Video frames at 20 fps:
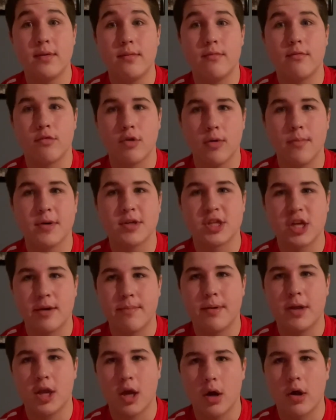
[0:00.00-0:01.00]
rumors that have
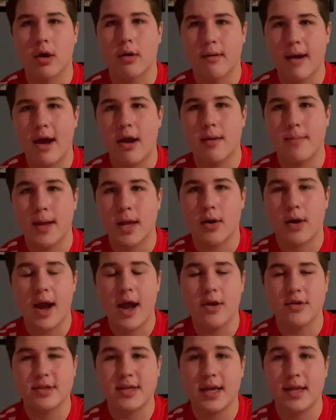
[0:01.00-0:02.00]
been going around about
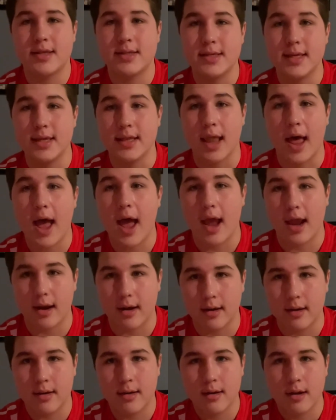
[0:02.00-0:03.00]
Ohio State's
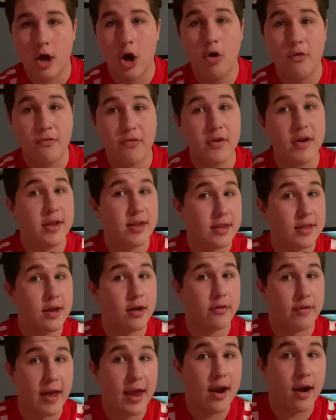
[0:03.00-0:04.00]
D-line, hopefully that they're
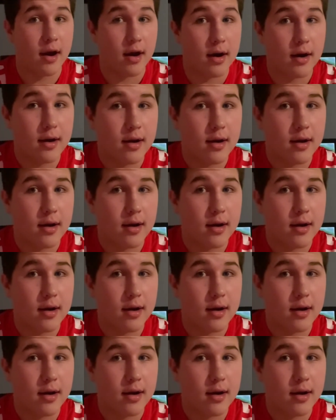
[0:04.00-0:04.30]
there,